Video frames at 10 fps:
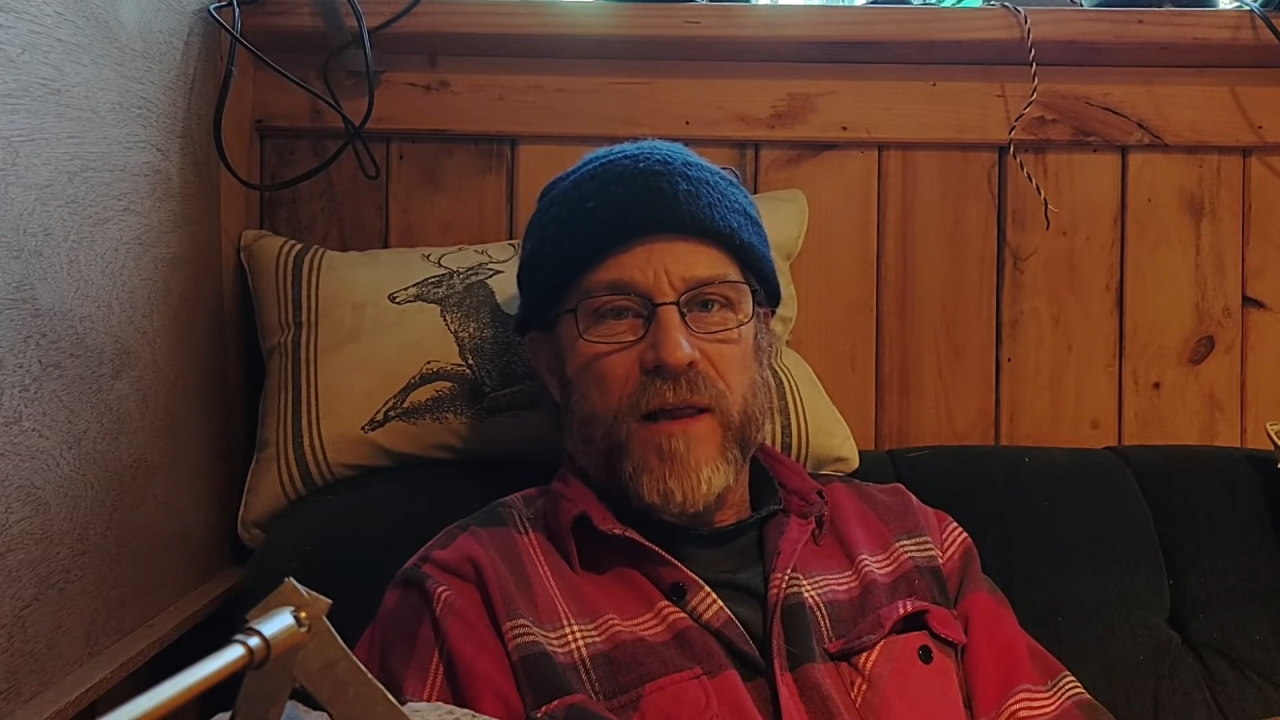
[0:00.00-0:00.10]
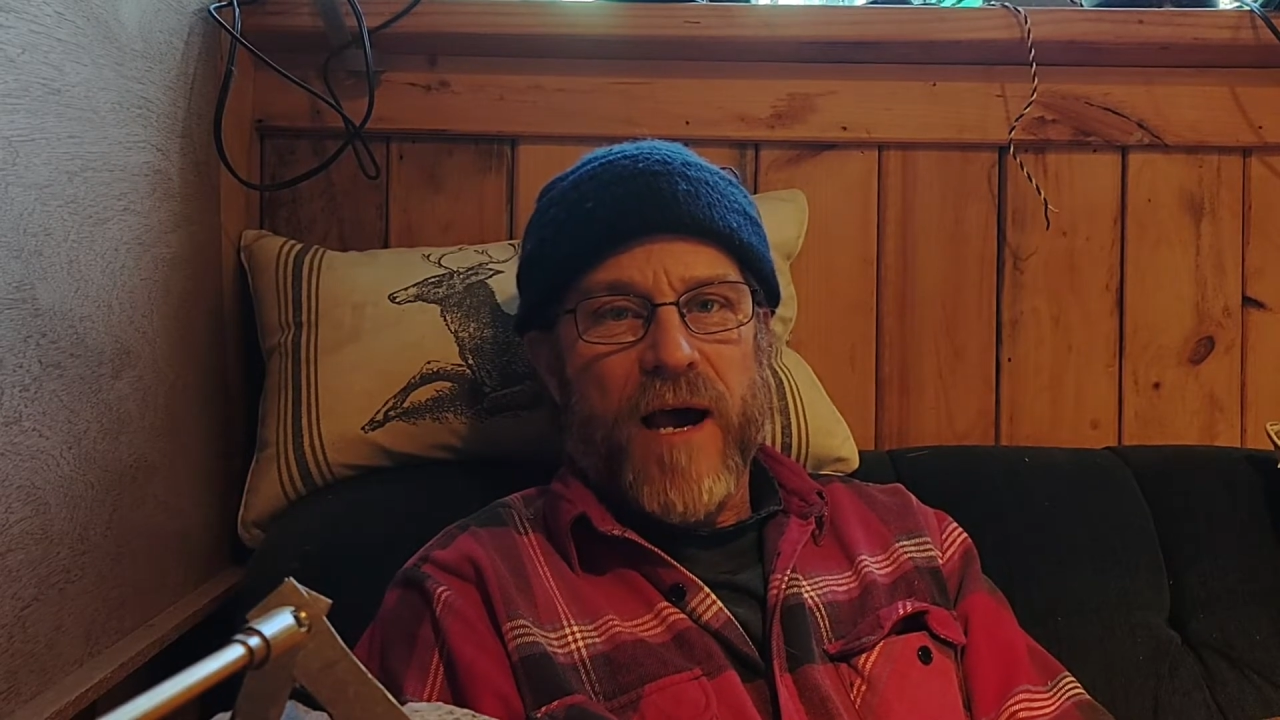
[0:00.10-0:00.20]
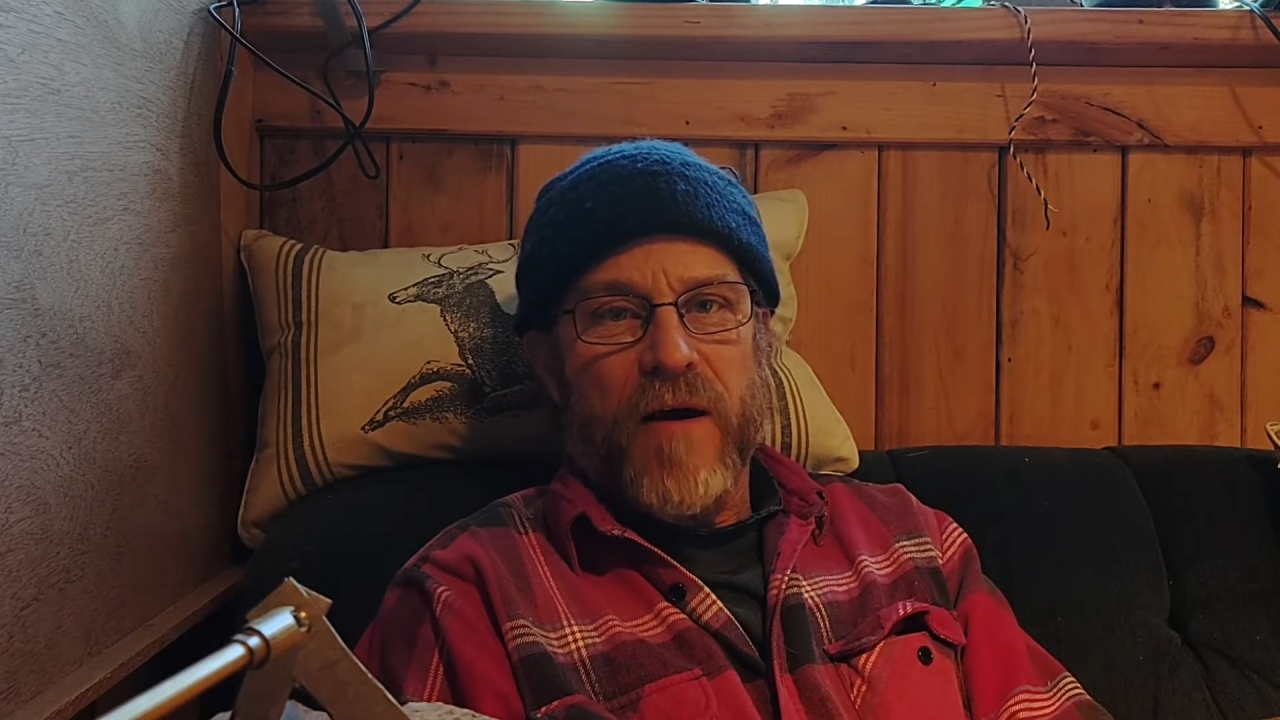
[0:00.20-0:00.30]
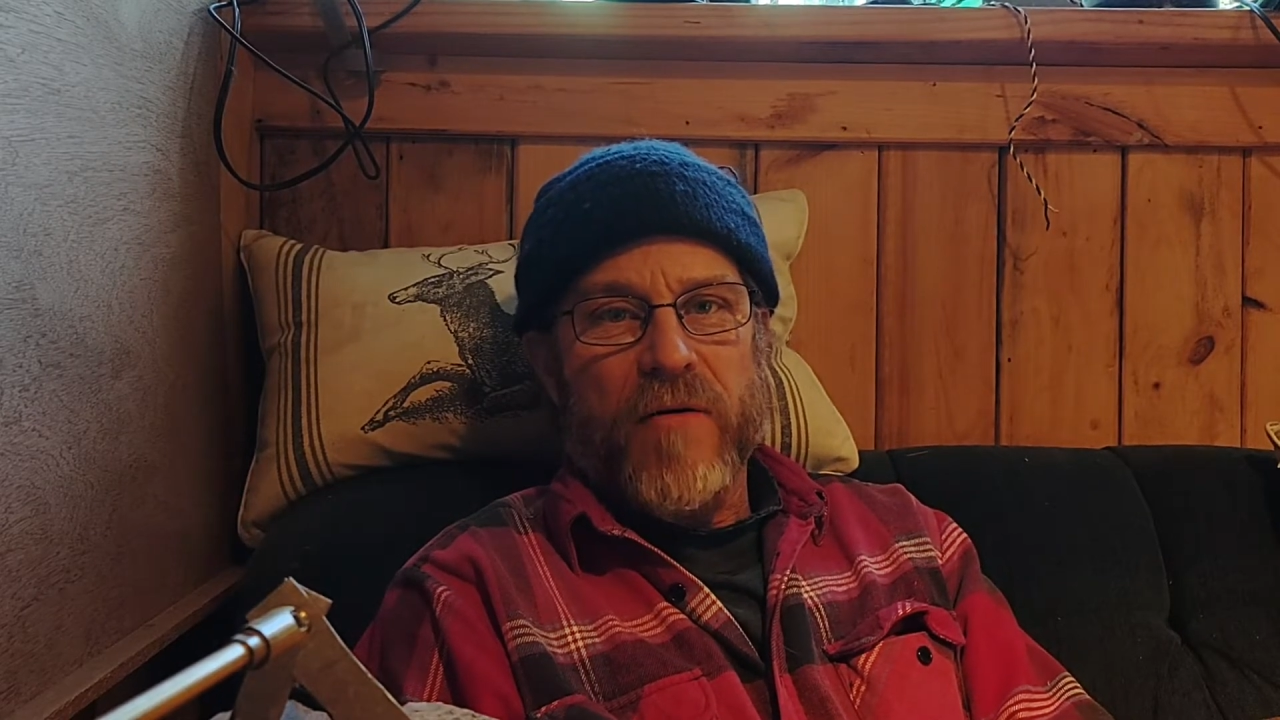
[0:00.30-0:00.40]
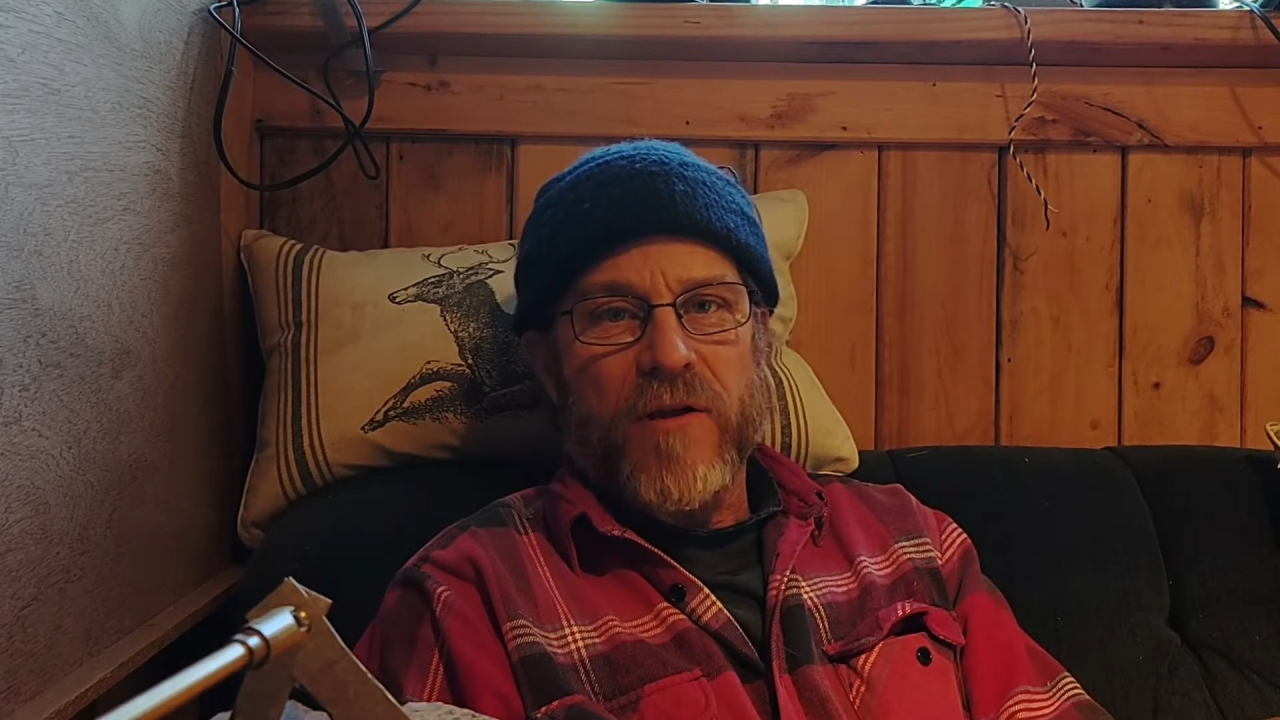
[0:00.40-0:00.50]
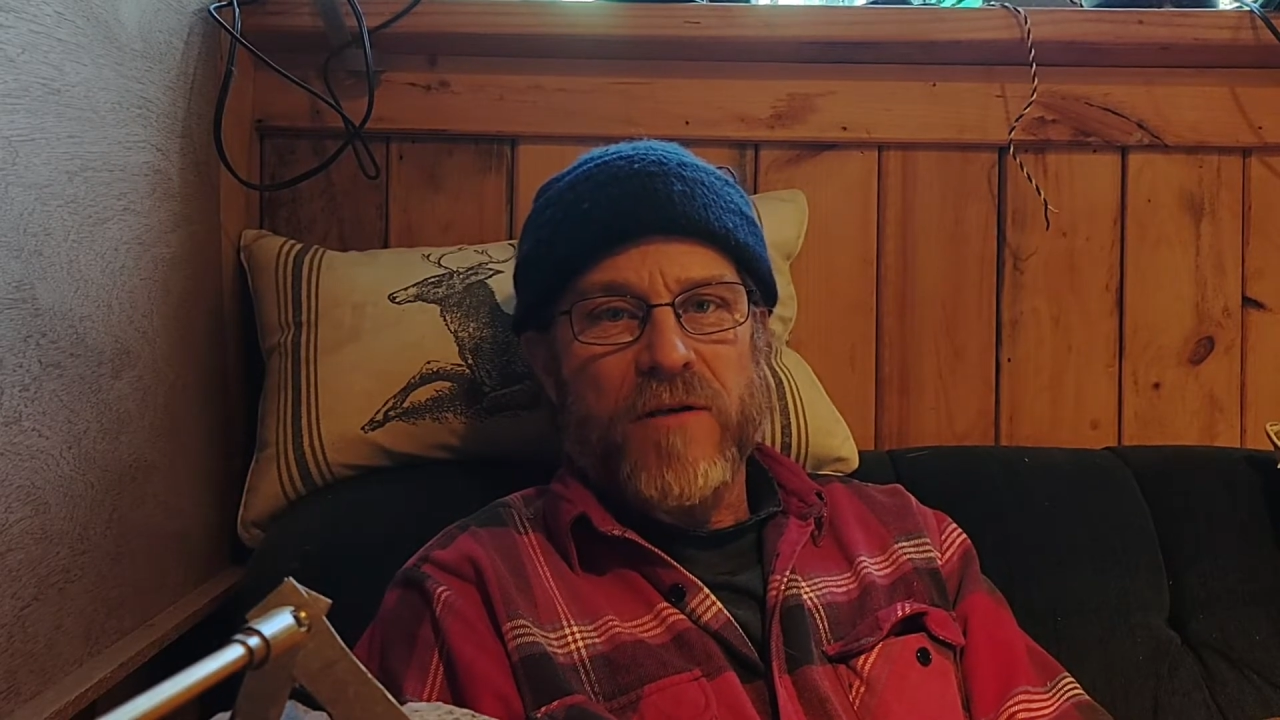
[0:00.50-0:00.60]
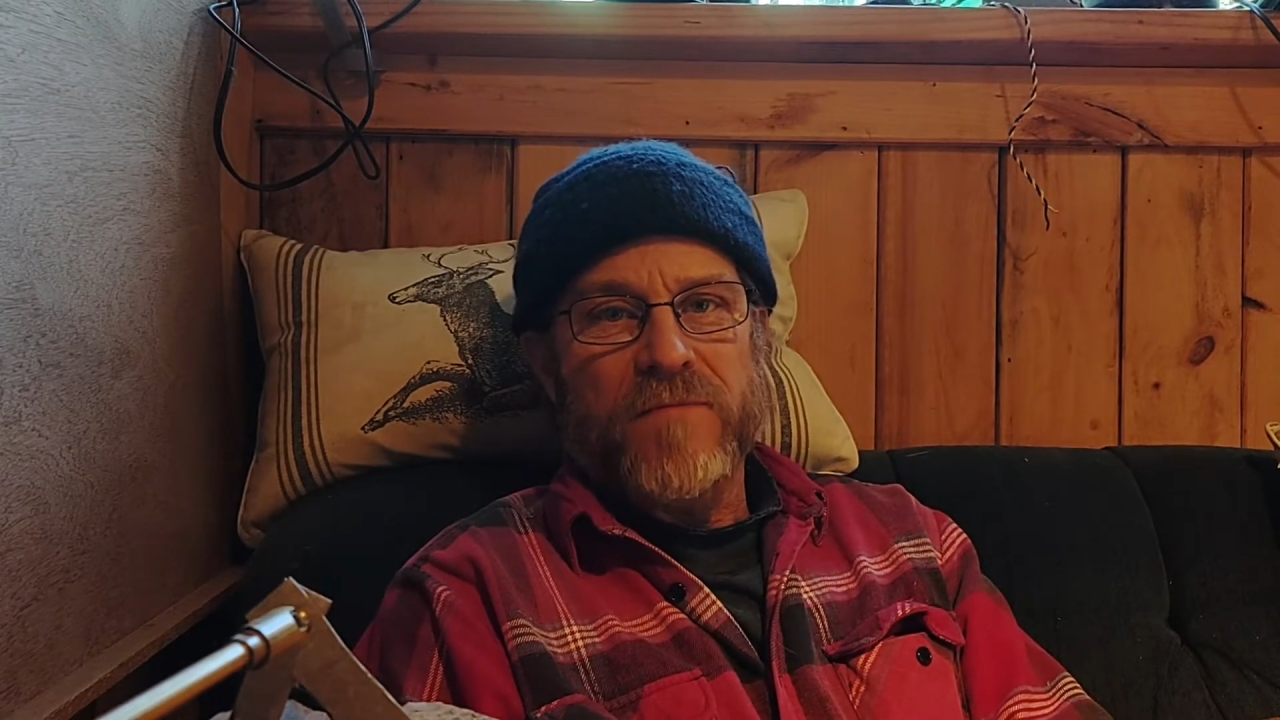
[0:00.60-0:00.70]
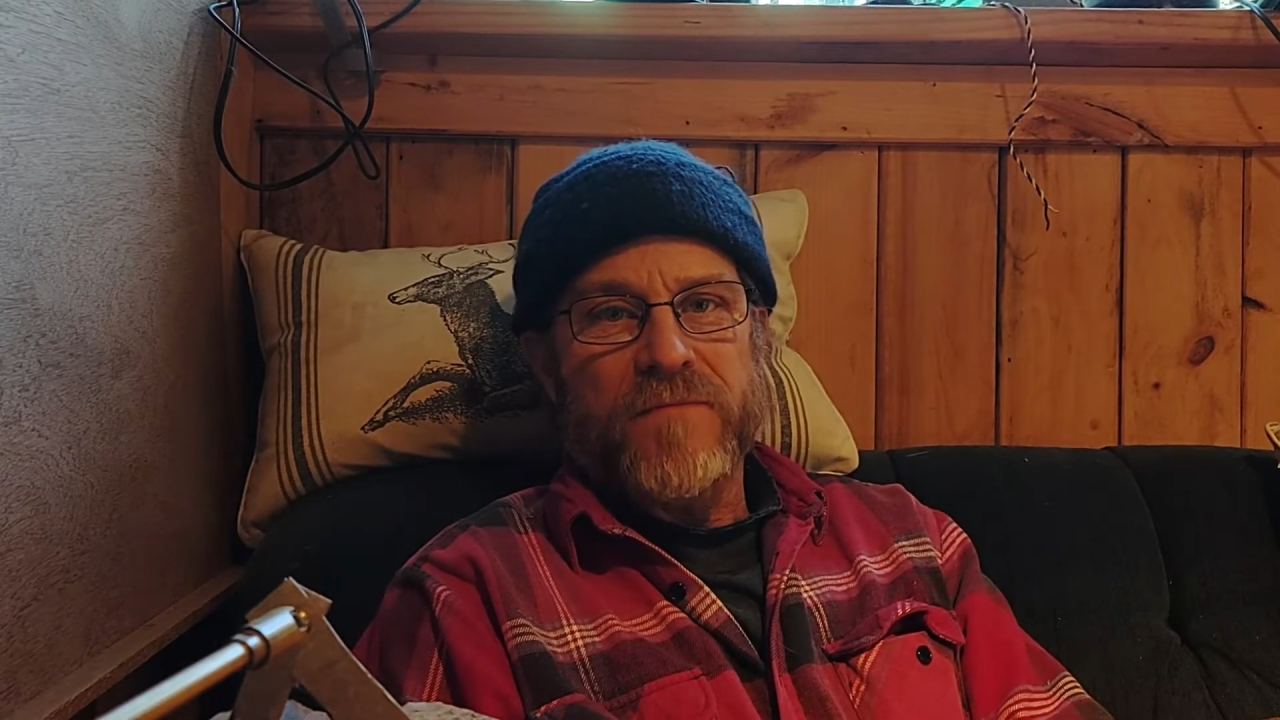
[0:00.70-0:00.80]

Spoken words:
the house.